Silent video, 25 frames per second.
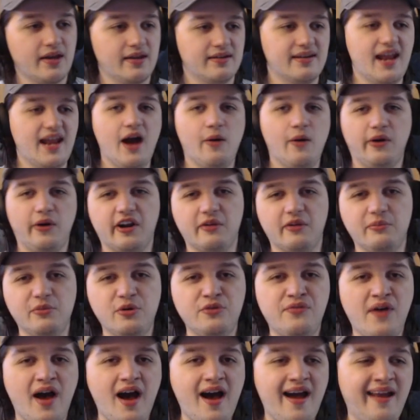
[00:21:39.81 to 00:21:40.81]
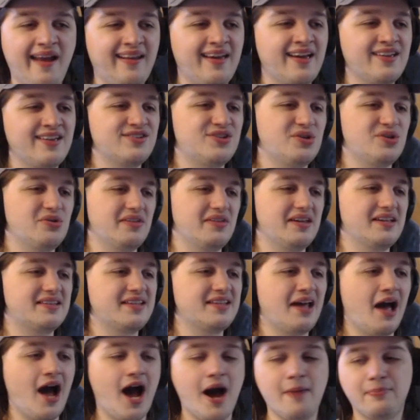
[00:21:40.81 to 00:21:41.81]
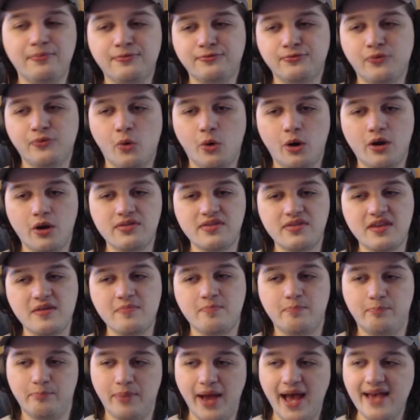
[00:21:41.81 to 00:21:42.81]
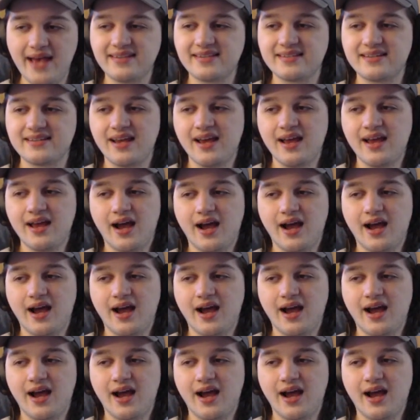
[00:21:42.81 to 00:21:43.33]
Now we're going to move on to the top 4, the best